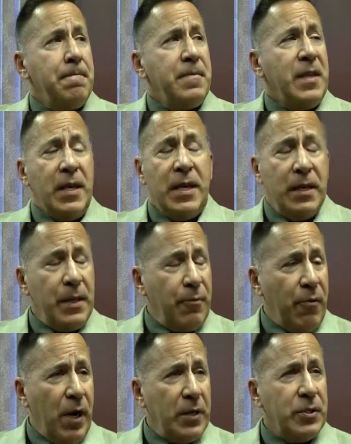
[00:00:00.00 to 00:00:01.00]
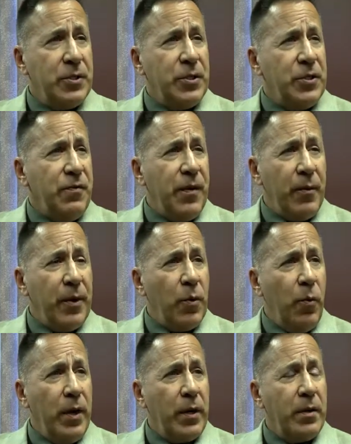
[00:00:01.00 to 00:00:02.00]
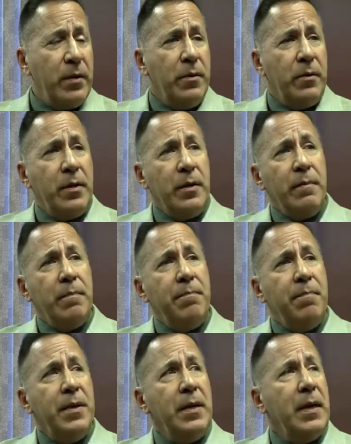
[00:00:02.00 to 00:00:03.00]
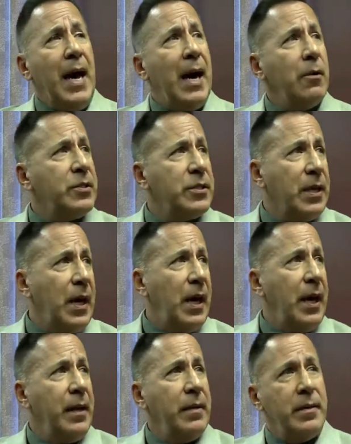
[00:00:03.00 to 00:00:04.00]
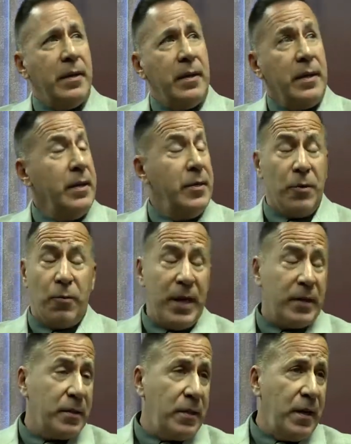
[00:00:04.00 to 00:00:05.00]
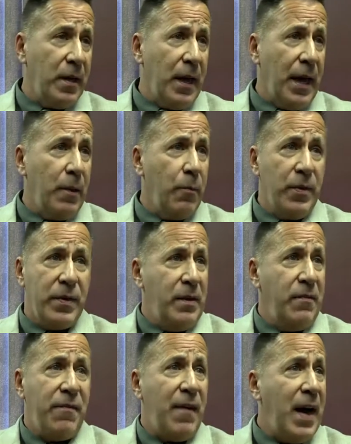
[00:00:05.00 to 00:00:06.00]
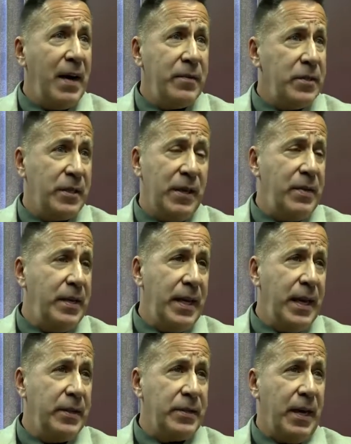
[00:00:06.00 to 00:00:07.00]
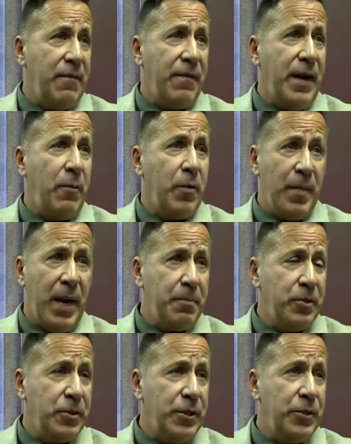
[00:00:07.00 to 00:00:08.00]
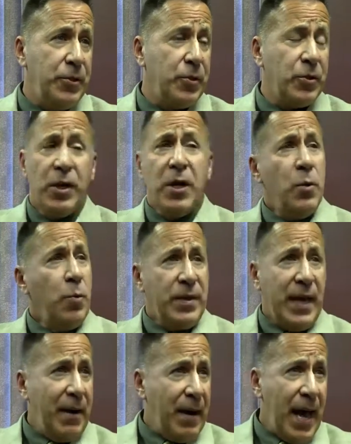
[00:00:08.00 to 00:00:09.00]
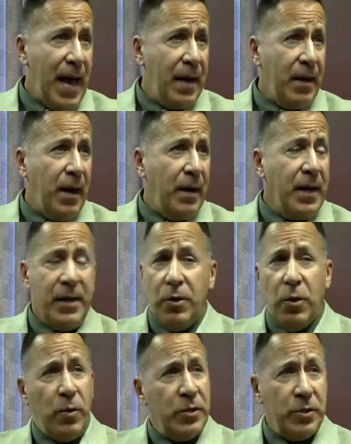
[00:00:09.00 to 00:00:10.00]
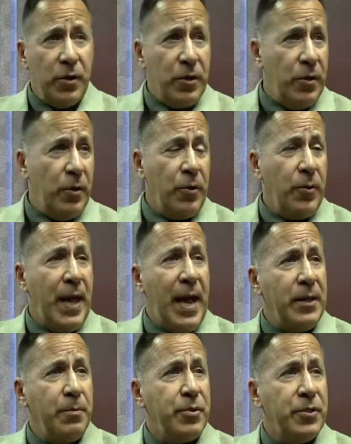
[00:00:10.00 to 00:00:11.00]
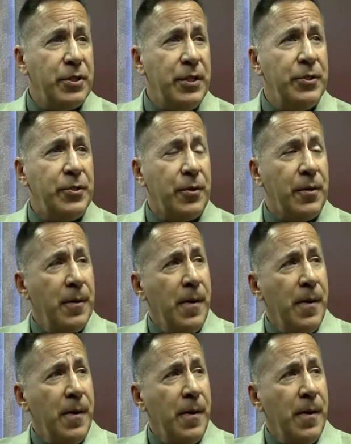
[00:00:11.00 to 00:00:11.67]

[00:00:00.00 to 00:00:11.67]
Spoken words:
The healing process is very quick. You can be outside in direct sunlight within 5 to 7 days, I found, with my procedures without a hat on, and no one's going to know you had the procedure.